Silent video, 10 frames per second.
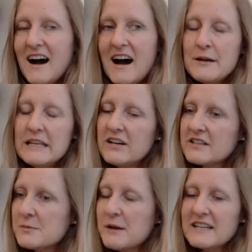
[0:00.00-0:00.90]
I mean,
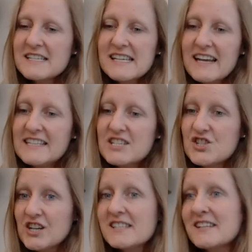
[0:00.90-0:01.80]
look, to be honest, it's
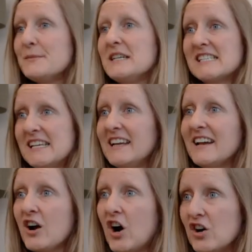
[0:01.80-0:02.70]
just going to be
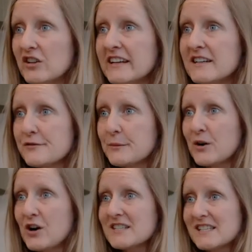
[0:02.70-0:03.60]
seeing colleagues from
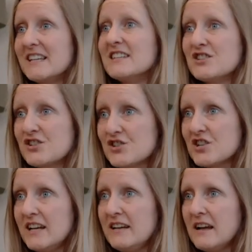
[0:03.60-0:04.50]
across the
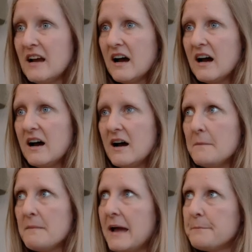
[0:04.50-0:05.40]
industry
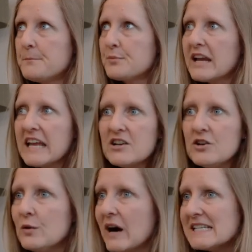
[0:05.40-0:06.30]
um, and bringing
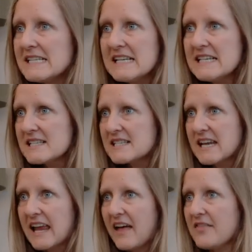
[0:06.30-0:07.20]
new ideas
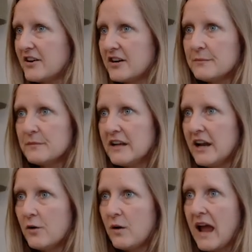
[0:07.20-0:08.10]
together. You
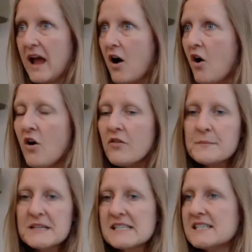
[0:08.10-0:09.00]
know, all the
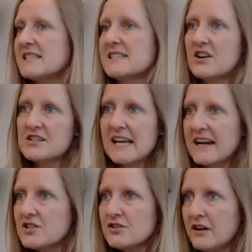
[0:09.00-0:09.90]
businesses in our
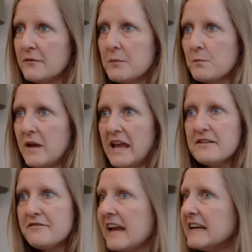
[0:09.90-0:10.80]
sector have been
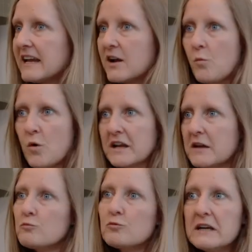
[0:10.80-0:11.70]
innovating,
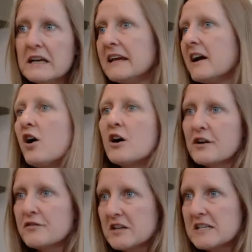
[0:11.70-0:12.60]
working really hard
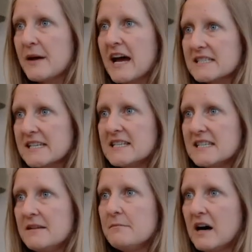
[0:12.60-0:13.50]
over these past
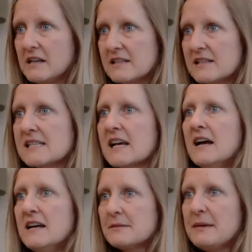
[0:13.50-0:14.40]
18 months
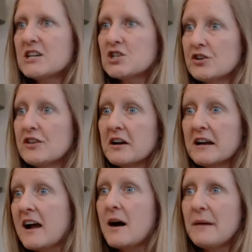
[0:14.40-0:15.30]
to make sure they're going
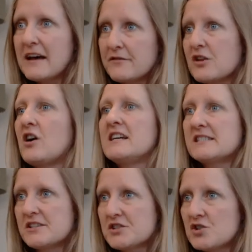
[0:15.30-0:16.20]
to come out of the
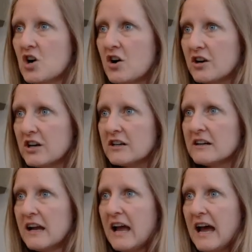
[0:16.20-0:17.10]
crisis
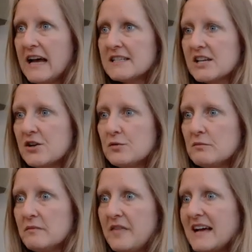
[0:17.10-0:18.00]
stronger. And
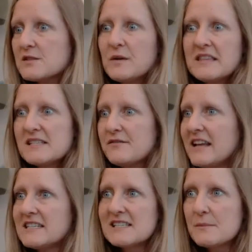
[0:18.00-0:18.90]
so that's what this
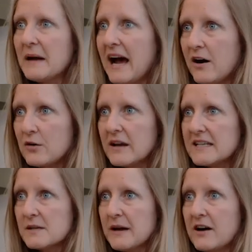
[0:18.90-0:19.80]
event is about.
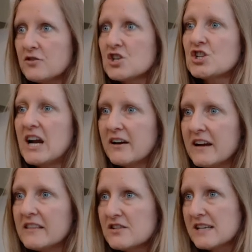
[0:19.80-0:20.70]
It's about
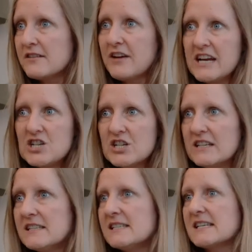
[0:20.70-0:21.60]
sharing those
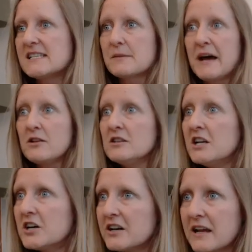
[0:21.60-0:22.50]
innovations, it's about
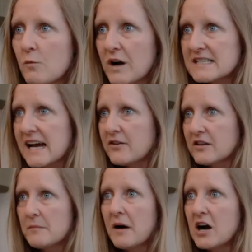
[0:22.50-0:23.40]
learning what's out
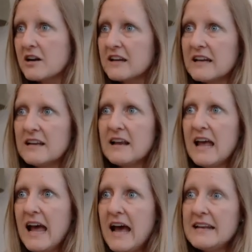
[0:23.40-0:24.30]
in the market,
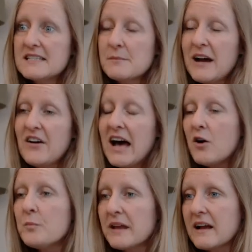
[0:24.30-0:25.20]
and it's about
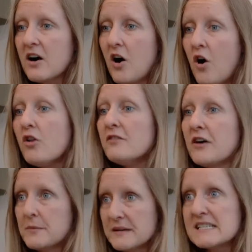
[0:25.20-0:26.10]
helping all of
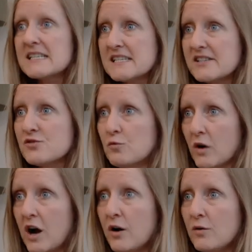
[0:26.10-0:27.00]
our businesses
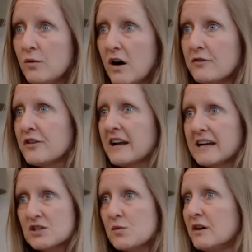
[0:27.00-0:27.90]
grow over the
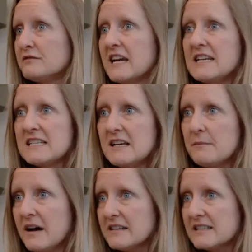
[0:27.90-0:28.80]
next 12 to 18
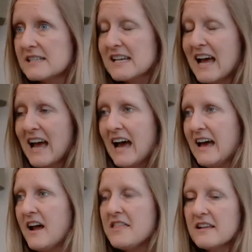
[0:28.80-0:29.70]
months.
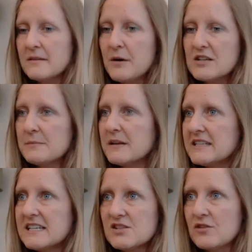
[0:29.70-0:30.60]
And I think the
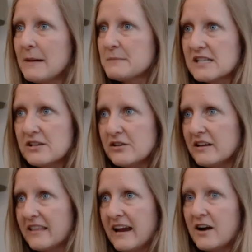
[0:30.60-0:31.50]
possibilities are
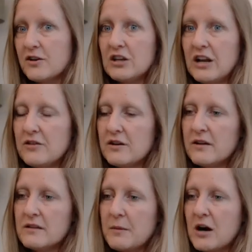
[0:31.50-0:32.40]
absolutely there. You know,
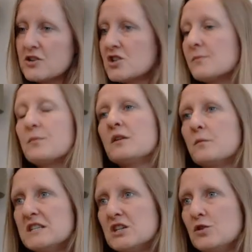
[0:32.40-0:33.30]
the, the partnership with, that
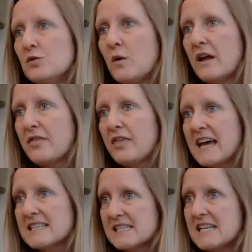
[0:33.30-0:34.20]
we do with
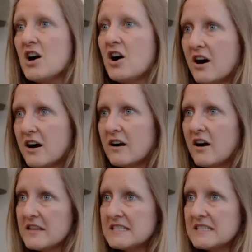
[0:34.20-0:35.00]
STR on the